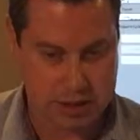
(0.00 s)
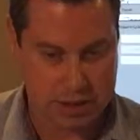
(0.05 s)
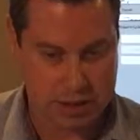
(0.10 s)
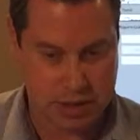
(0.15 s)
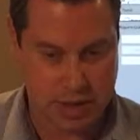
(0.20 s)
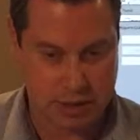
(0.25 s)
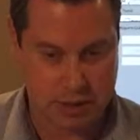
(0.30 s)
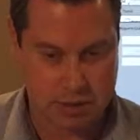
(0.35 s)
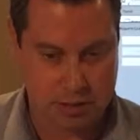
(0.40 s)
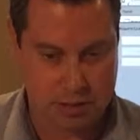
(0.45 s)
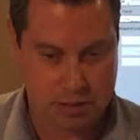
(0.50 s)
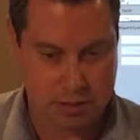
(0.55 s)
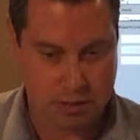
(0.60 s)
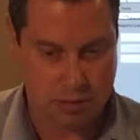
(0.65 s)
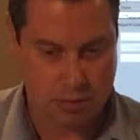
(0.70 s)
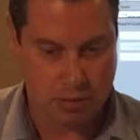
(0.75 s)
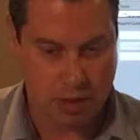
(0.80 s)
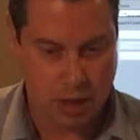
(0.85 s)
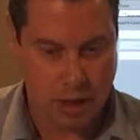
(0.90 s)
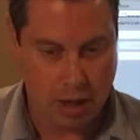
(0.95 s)
set
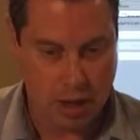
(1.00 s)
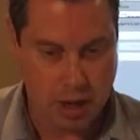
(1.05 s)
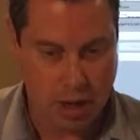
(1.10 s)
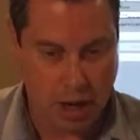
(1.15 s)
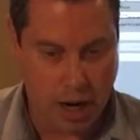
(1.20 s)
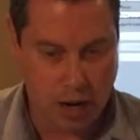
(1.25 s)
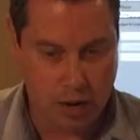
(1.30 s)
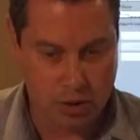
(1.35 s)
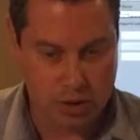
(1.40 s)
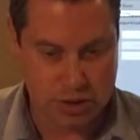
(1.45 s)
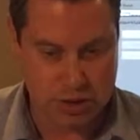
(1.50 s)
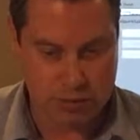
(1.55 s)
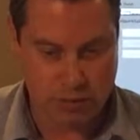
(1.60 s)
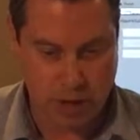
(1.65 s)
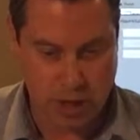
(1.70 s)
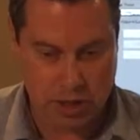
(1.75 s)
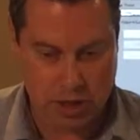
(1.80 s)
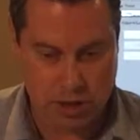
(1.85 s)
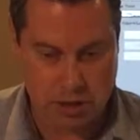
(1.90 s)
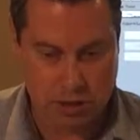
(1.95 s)
our
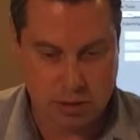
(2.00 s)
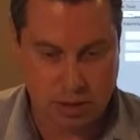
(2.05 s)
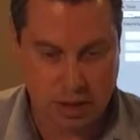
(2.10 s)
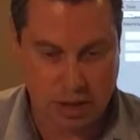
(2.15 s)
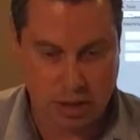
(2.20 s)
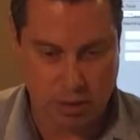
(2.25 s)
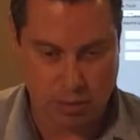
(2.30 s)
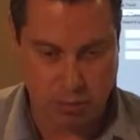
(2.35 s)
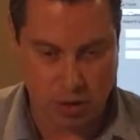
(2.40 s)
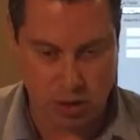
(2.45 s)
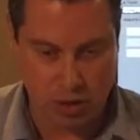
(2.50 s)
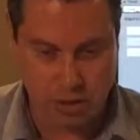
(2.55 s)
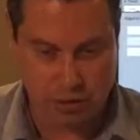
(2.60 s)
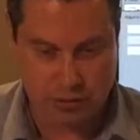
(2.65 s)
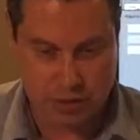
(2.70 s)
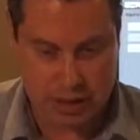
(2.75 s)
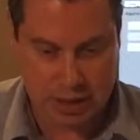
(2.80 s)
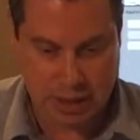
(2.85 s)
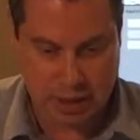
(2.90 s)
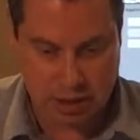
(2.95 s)
inspection in the middle
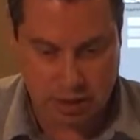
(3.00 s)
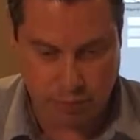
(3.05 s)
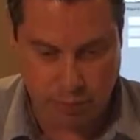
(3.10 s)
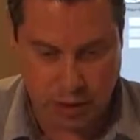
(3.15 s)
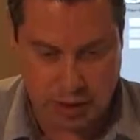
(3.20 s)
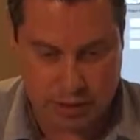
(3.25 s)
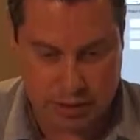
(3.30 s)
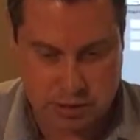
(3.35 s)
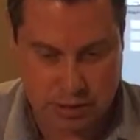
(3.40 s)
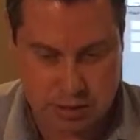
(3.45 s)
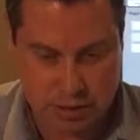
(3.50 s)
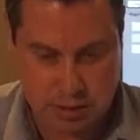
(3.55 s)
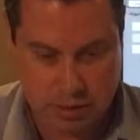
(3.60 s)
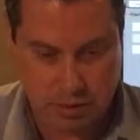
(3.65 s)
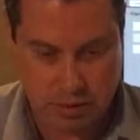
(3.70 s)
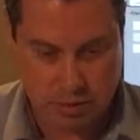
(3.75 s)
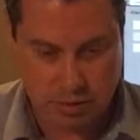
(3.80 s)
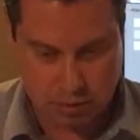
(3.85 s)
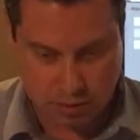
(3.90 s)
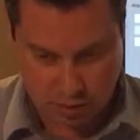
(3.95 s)
to get the best
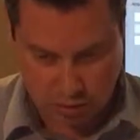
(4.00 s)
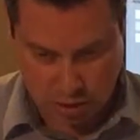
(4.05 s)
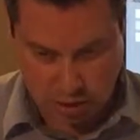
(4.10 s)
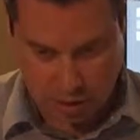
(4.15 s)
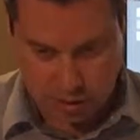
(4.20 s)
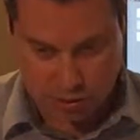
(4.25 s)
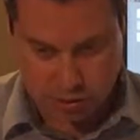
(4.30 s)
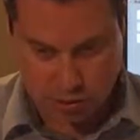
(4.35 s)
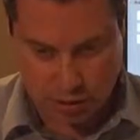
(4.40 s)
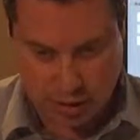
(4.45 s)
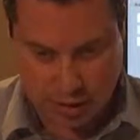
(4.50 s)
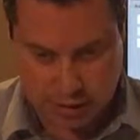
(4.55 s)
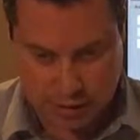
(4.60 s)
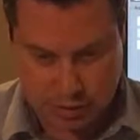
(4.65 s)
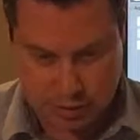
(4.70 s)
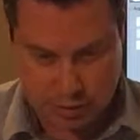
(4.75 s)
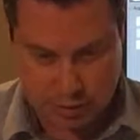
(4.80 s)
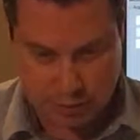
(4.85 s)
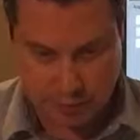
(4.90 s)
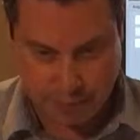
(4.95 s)

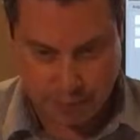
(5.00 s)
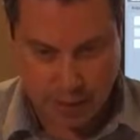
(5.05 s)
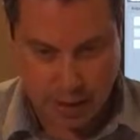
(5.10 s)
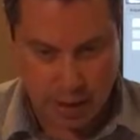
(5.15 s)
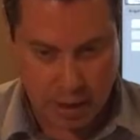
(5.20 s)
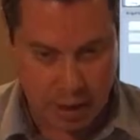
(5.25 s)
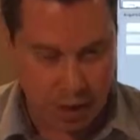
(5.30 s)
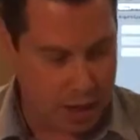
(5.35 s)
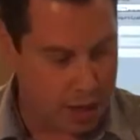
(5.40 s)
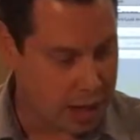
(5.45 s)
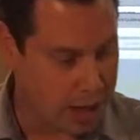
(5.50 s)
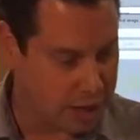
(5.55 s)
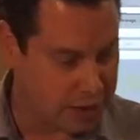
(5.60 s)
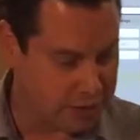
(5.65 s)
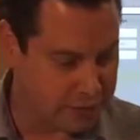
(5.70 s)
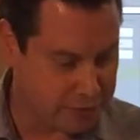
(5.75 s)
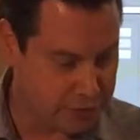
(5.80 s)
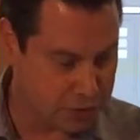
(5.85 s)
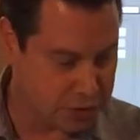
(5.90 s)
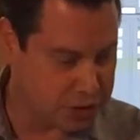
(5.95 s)
contrast. And
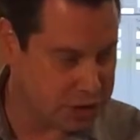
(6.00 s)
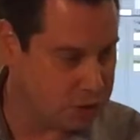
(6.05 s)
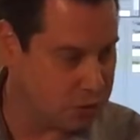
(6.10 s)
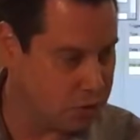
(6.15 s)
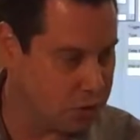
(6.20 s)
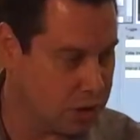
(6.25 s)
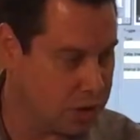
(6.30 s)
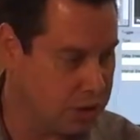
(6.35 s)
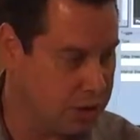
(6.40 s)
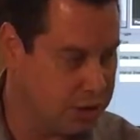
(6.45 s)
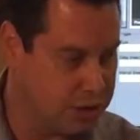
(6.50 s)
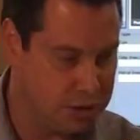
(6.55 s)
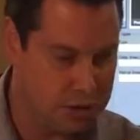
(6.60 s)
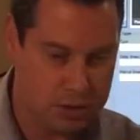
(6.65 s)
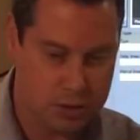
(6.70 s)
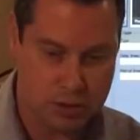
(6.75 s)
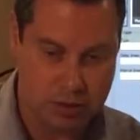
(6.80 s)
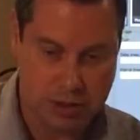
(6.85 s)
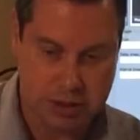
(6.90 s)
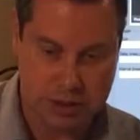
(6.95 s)
the first thing we're going to
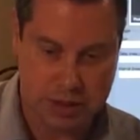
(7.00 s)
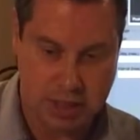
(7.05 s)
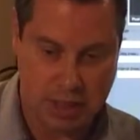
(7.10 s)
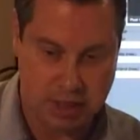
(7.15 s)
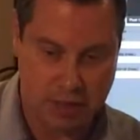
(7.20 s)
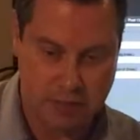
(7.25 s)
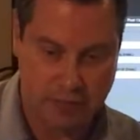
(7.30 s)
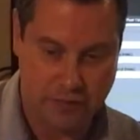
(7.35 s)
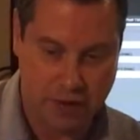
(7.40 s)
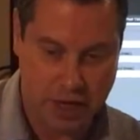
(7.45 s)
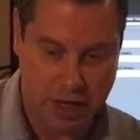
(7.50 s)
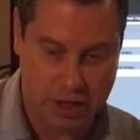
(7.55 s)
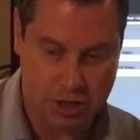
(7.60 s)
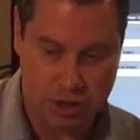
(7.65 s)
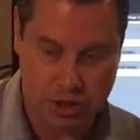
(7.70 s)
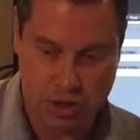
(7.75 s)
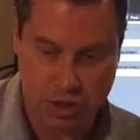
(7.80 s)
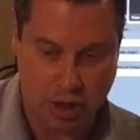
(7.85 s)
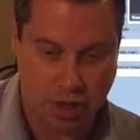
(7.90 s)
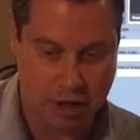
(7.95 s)
do is take
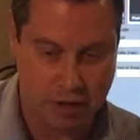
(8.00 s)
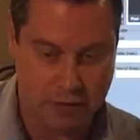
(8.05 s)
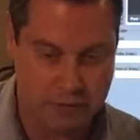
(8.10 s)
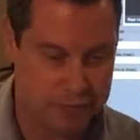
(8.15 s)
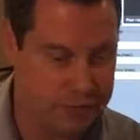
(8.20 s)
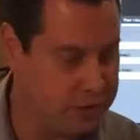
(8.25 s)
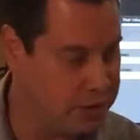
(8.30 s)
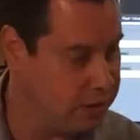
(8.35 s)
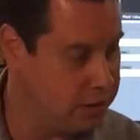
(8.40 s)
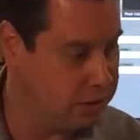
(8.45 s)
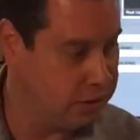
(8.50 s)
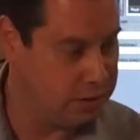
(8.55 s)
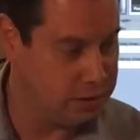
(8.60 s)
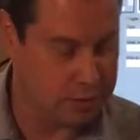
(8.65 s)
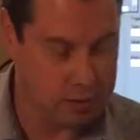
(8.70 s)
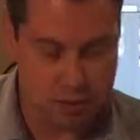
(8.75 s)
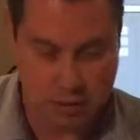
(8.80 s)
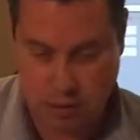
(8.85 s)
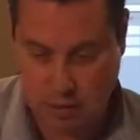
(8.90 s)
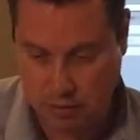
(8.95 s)
advantage of the
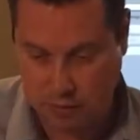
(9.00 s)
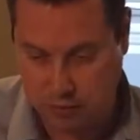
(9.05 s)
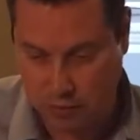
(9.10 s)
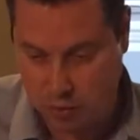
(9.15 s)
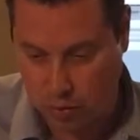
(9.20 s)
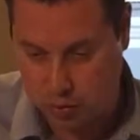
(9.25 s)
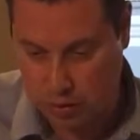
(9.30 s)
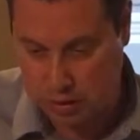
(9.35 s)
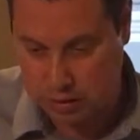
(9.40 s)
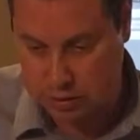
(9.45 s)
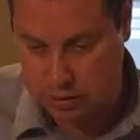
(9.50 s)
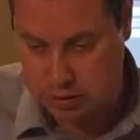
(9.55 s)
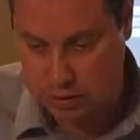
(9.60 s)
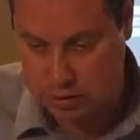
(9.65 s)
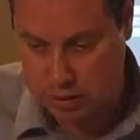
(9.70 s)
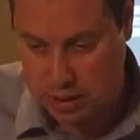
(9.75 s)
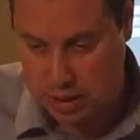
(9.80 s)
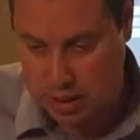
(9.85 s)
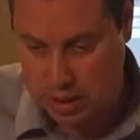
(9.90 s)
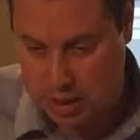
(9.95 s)

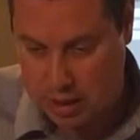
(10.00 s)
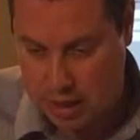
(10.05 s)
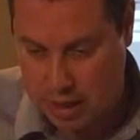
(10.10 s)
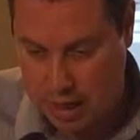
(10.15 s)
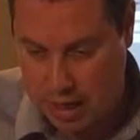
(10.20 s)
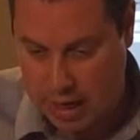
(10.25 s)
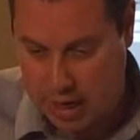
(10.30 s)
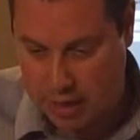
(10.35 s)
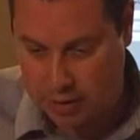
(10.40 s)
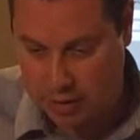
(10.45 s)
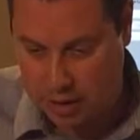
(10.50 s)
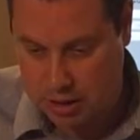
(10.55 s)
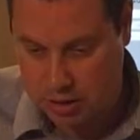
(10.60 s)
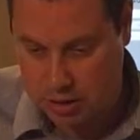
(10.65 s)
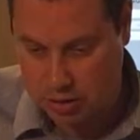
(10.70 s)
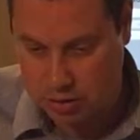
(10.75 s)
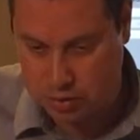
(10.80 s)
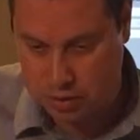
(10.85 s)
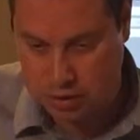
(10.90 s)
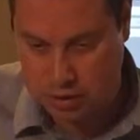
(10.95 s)
focus. And I'm going to
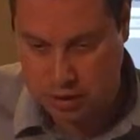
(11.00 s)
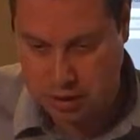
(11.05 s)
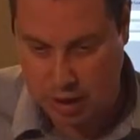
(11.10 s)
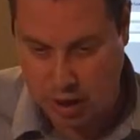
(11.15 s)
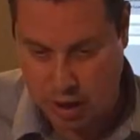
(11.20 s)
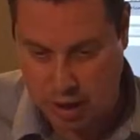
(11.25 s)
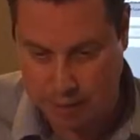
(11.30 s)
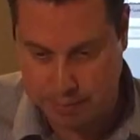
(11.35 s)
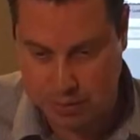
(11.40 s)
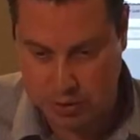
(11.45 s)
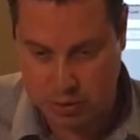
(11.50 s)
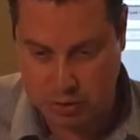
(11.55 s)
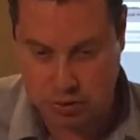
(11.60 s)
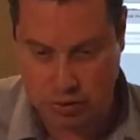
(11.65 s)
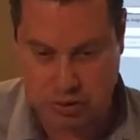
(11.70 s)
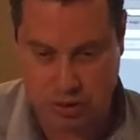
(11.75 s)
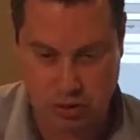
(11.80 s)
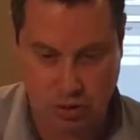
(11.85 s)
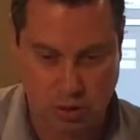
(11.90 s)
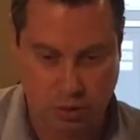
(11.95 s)
use the optical
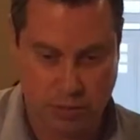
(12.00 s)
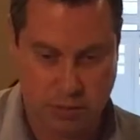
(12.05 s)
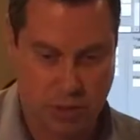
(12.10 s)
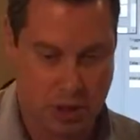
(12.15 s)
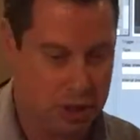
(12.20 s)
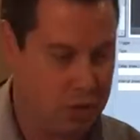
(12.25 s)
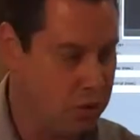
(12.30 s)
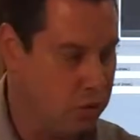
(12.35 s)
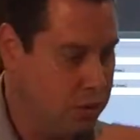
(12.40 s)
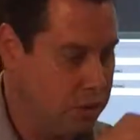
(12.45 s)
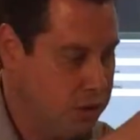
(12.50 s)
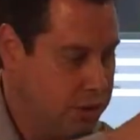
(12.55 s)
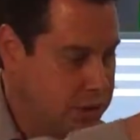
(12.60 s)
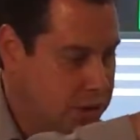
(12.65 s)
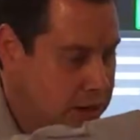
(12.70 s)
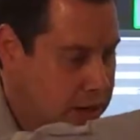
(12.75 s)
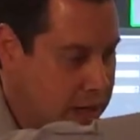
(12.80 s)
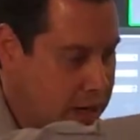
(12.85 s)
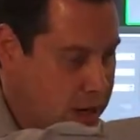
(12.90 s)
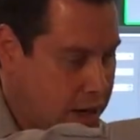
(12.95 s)
zoom in order to
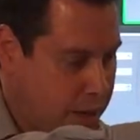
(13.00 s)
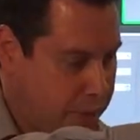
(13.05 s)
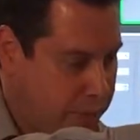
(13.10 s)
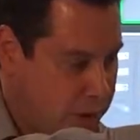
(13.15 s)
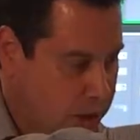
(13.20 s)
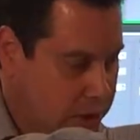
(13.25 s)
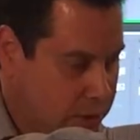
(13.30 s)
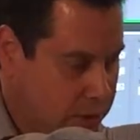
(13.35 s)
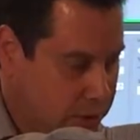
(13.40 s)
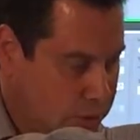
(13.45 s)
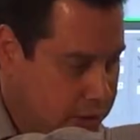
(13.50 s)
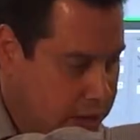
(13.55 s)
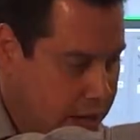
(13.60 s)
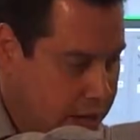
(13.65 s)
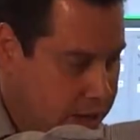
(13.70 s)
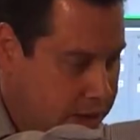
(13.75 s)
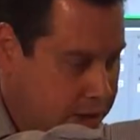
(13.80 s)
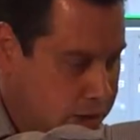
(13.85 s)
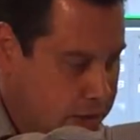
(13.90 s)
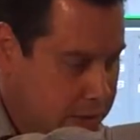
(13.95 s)
get a better look
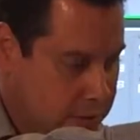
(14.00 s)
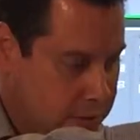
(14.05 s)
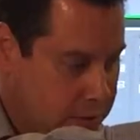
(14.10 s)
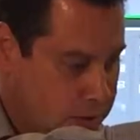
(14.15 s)
at it.